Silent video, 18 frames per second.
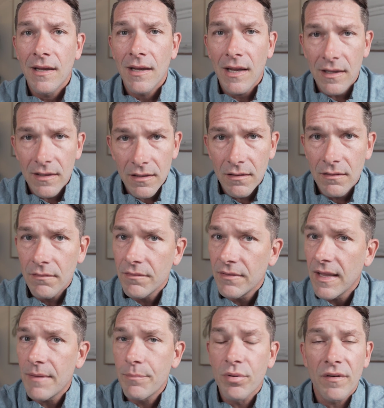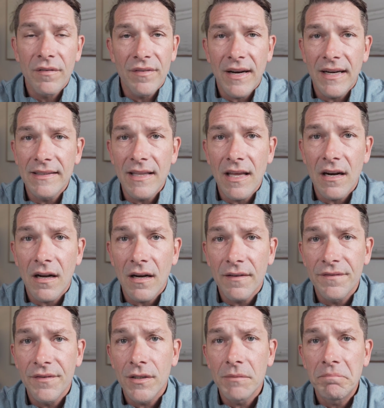And they provide that
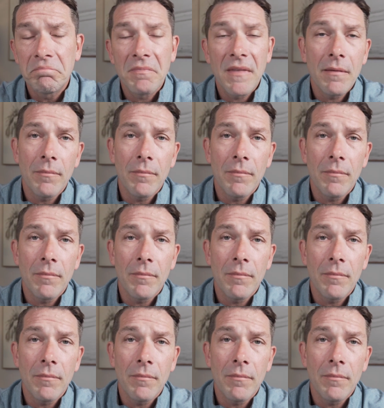offer.